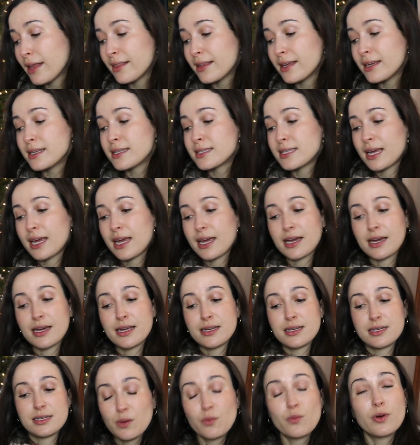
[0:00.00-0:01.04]
these,
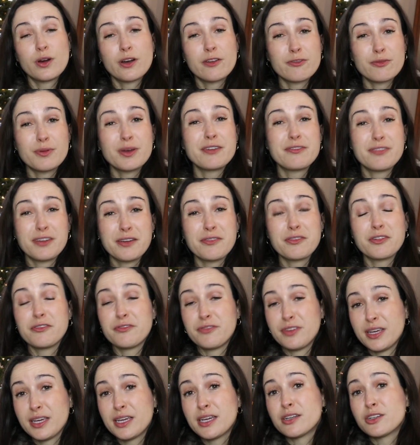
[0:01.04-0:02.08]
and one of my favorite
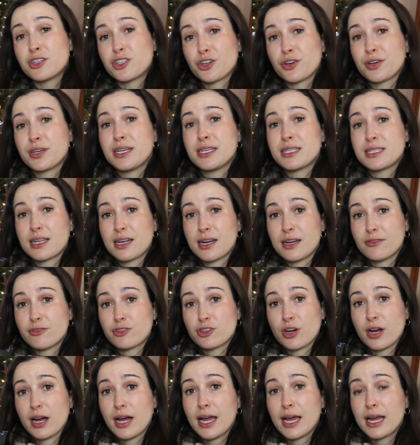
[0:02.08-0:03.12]
vegan jerkies that I've
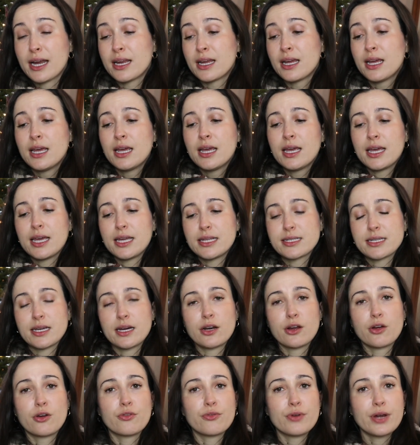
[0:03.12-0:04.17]
tried. It's
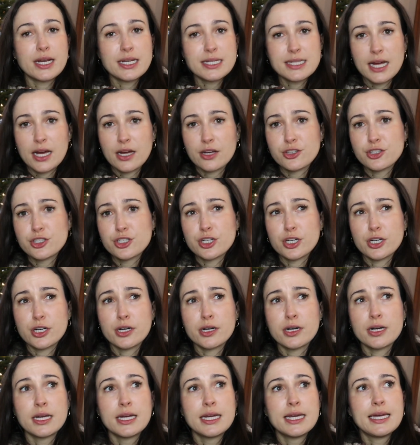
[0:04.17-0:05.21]
got a great
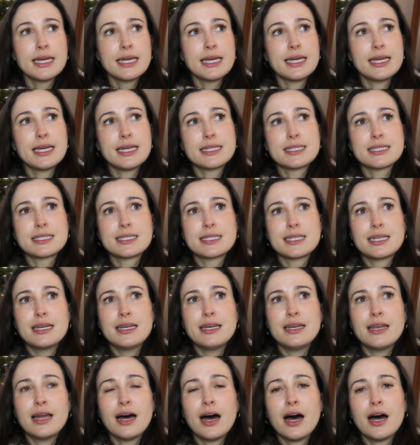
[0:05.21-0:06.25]
texture. It's
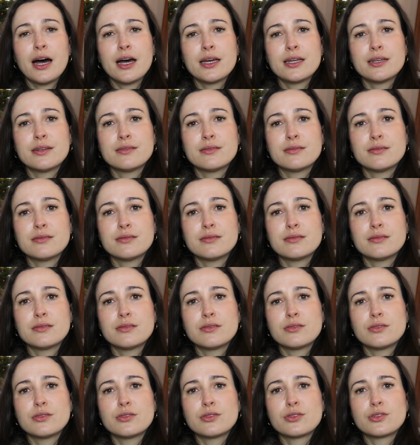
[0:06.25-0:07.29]
not
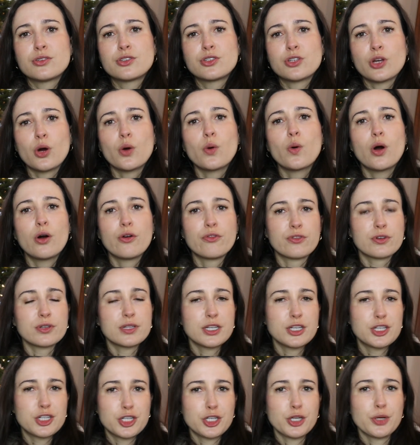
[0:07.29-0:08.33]
so
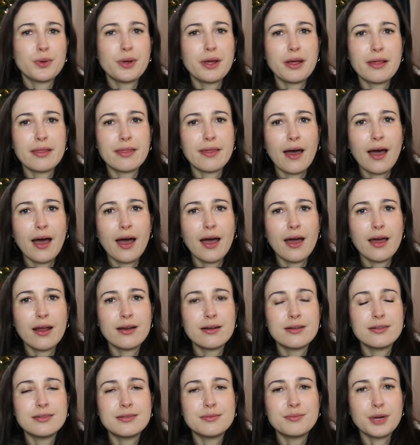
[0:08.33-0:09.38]
overly chewy
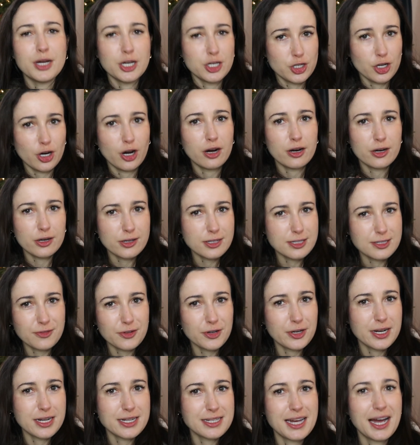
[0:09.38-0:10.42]
that my jaw hurts
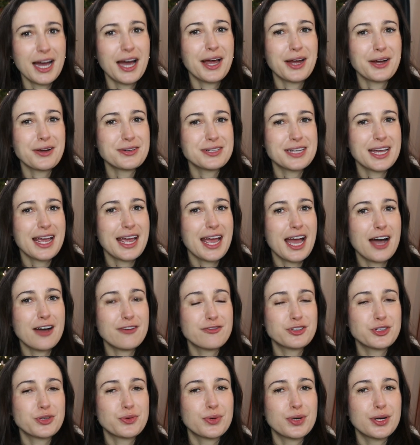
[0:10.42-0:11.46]
for an entire day
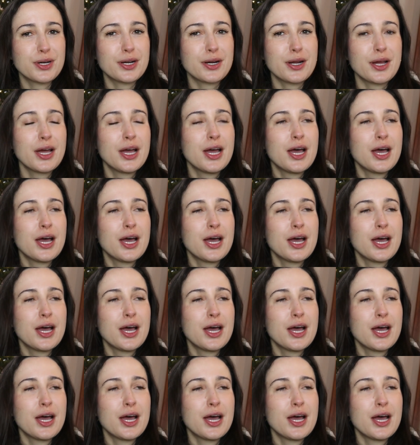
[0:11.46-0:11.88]
afterward,